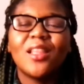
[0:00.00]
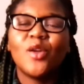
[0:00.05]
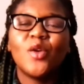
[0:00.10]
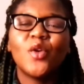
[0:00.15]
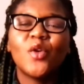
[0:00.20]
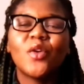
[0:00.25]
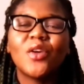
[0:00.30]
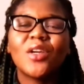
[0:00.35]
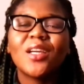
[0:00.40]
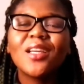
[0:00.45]
they
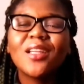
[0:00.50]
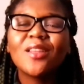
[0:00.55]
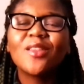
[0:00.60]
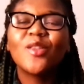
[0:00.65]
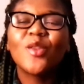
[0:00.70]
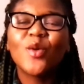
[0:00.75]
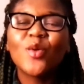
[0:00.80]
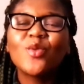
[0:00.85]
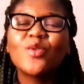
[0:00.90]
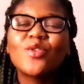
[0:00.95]
look
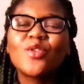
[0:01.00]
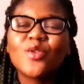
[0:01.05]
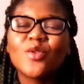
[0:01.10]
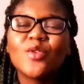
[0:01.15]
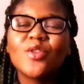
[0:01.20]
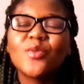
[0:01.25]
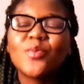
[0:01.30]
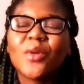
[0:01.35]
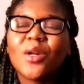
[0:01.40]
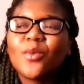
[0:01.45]
in those
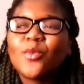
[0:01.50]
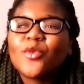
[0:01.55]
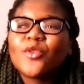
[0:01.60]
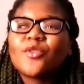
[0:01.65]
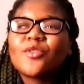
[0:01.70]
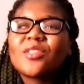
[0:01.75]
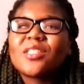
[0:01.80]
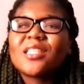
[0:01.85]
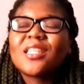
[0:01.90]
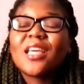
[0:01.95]
suits. But I'm
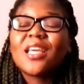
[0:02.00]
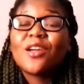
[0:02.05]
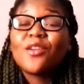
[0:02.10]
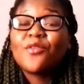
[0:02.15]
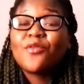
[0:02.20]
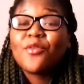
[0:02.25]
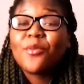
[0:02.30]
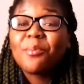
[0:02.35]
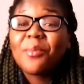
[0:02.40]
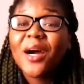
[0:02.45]
also
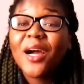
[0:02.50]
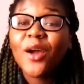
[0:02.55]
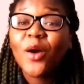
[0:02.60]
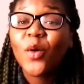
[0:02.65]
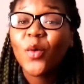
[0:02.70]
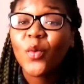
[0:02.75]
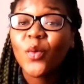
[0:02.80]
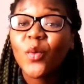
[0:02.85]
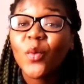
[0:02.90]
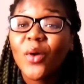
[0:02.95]
scared for
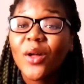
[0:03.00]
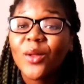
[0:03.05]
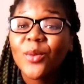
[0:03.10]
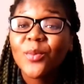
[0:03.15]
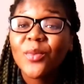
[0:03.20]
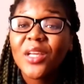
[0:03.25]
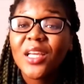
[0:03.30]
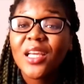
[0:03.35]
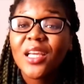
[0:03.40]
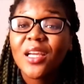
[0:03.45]
my own
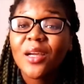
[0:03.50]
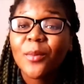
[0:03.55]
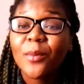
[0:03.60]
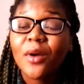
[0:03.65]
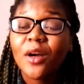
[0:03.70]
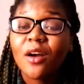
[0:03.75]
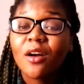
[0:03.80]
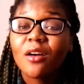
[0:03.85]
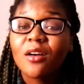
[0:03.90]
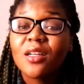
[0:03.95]
well-being,
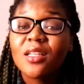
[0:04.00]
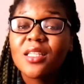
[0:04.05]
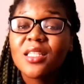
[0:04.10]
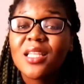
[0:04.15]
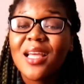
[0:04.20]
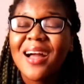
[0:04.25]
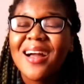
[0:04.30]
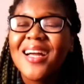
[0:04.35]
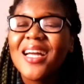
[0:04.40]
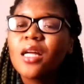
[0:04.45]
because
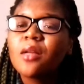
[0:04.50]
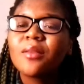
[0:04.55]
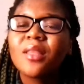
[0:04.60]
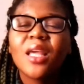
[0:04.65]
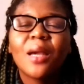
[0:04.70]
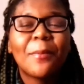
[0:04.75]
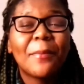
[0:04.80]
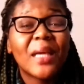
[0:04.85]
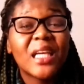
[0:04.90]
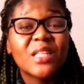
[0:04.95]

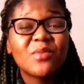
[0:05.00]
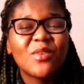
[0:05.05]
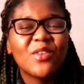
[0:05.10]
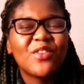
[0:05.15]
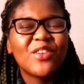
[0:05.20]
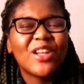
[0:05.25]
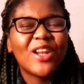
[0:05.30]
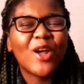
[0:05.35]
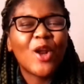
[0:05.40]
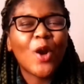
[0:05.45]
it makes me
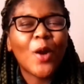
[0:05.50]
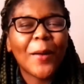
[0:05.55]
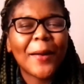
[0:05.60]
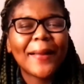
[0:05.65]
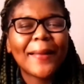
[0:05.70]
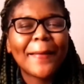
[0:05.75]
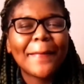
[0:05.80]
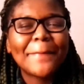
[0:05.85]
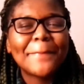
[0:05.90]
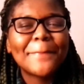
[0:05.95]
feel a
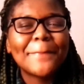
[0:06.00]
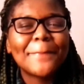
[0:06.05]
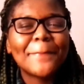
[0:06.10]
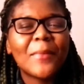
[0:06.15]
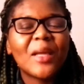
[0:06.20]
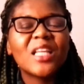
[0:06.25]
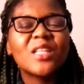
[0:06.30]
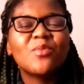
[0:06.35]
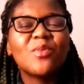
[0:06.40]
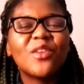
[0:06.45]
lot. It
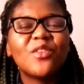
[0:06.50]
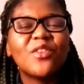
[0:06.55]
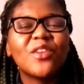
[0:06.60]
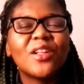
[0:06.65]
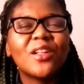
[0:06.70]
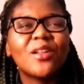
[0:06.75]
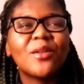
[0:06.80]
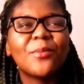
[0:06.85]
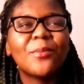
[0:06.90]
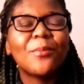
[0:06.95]
makes me
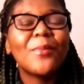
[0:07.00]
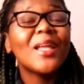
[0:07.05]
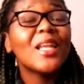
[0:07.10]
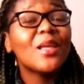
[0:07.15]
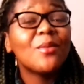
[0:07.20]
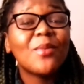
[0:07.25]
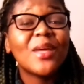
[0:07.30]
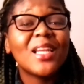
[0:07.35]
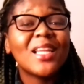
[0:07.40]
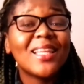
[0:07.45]
feel
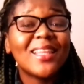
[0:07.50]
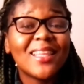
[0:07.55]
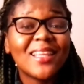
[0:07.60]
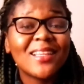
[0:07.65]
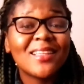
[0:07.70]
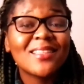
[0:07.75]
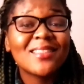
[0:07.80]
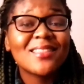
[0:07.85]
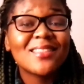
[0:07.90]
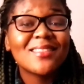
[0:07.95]
many, many
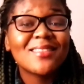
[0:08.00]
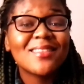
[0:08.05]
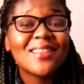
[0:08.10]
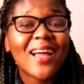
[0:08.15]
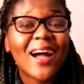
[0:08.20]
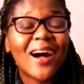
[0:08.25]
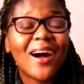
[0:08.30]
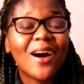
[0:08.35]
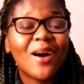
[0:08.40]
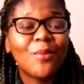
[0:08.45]
things.
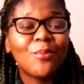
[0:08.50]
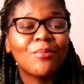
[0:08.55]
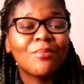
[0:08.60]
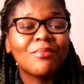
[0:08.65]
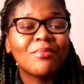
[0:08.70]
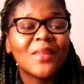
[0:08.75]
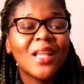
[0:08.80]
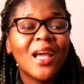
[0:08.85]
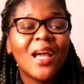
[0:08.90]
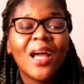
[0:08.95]

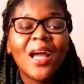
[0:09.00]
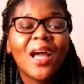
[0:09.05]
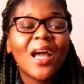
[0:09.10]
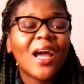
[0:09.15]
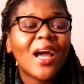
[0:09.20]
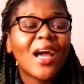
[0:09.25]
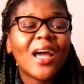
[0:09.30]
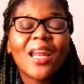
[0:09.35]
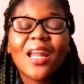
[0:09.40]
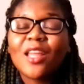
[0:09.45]

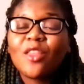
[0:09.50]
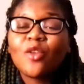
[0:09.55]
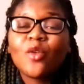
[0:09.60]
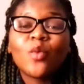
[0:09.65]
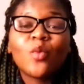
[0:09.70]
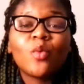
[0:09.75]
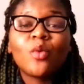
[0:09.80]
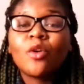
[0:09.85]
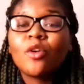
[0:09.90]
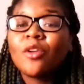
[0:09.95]
And I
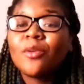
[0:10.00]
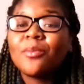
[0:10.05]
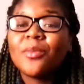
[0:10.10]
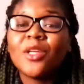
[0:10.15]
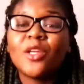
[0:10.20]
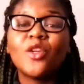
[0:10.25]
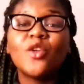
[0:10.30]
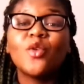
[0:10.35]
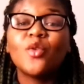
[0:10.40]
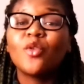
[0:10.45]
thought we were going to
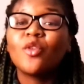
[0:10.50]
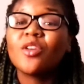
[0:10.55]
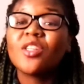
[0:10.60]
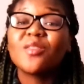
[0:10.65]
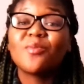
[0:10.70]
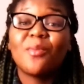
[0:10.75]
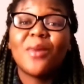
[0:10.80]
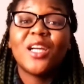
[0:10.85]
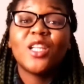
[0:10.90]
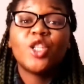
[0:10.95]
be cute
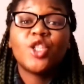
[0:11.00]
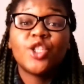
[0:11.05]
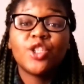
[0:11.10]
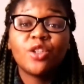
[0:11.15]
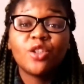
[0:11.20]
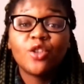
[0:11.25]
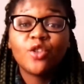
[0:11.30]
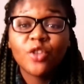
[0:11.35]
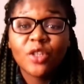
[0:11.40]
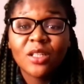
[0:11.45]
because my
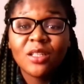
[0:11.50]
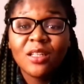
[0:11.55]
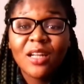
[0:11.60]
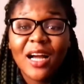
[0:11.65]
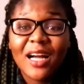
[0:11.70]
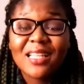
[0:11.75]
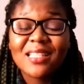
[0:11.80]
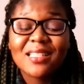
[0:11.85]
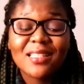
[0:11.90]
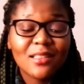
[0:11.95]
children
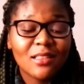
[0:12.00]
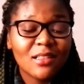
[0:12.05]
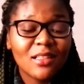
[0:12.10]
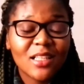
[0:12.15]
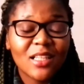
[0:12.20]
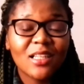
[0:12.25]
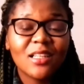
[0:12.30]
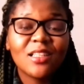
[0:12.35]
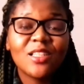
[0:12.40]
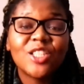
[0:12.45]
are still
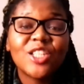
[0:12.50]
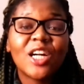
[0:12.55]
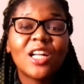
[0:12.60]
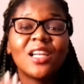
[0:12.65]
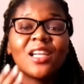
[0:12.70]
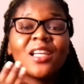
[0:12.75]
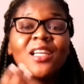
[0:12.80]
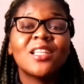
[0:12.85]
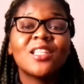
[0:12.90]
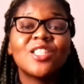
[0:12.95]
here.
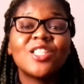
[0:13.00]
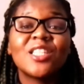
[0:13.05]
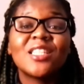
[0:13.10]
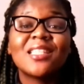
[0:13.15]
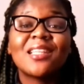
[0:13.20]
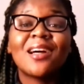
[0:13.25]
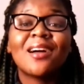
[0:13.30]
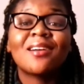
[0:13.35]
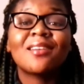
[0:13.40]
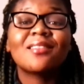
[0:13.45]
Chanhae and
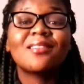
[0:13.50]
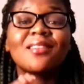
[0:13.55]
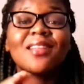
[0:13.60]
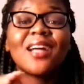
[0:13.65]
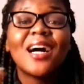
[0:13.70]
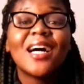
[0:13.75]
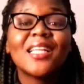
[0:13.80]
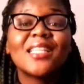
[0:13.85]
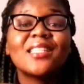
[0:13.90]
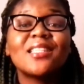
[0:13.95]
Jisung
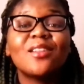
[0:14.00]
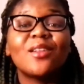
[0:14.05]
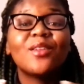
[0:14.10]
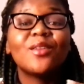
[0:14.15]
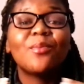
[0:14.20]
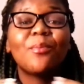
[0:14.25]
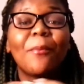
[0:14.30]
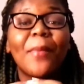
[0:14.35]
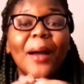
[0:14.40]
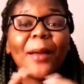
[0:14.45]
are
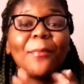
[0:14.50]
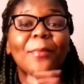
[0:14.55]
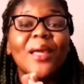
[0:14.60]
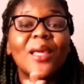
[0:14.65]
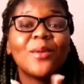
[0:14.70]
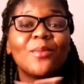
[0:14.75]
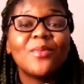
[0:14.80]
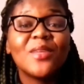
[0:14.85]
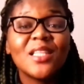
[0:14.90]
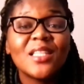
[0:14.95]
still my
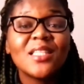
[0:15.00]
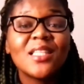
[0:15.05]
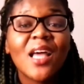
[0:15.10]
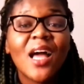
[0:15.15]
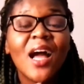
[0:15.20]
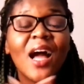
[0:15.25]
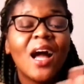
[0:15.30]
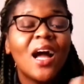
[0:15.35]
babies.